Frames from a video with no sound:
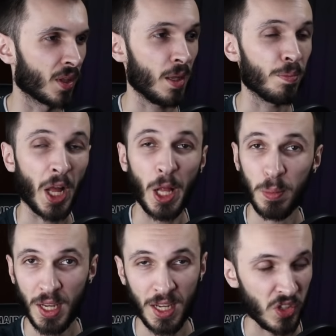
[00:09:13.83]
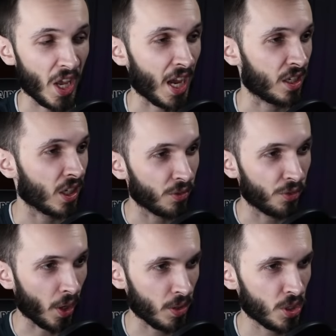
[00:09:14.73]
Embalmer has had a
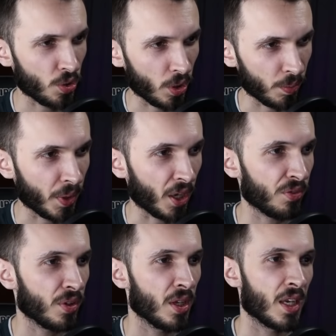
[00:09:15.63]
very strong buff.